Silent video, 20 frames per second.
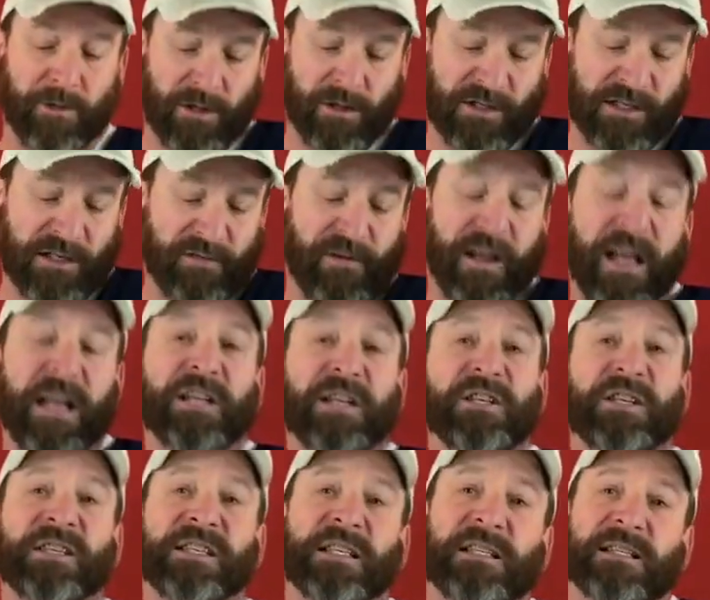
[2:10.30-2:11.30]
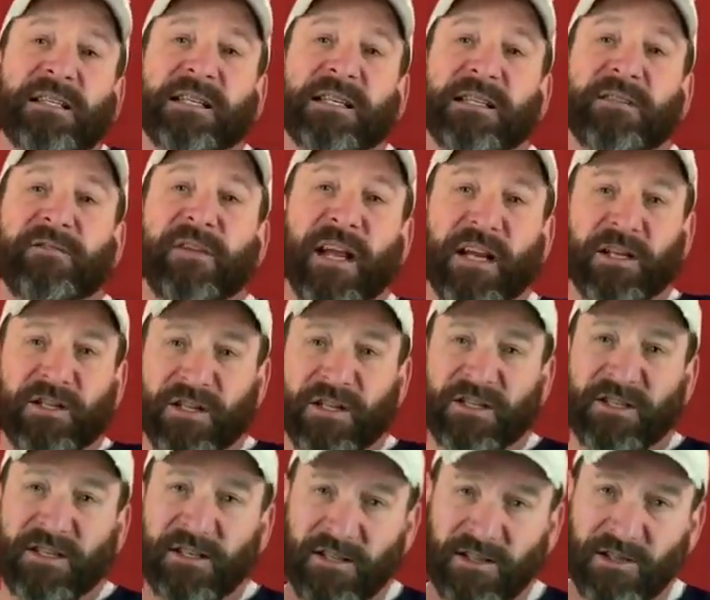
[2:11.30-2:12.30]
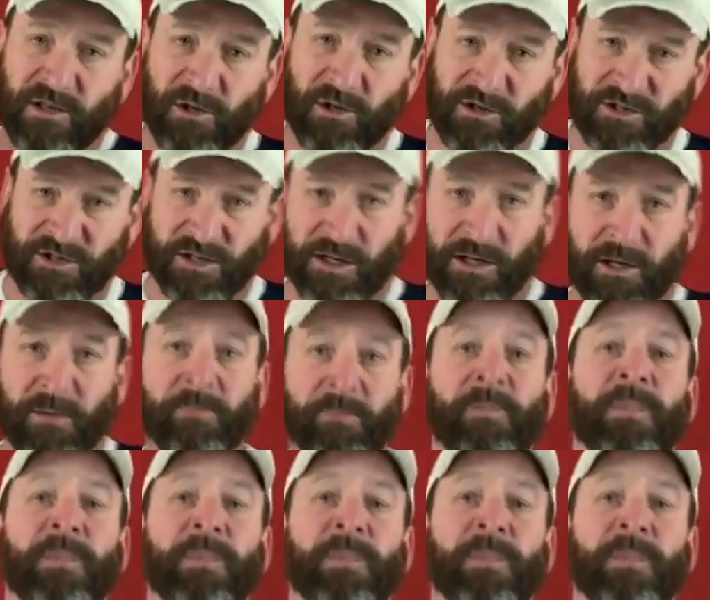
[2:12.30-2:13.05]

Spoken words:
there's advantages and disadvantages to this holster.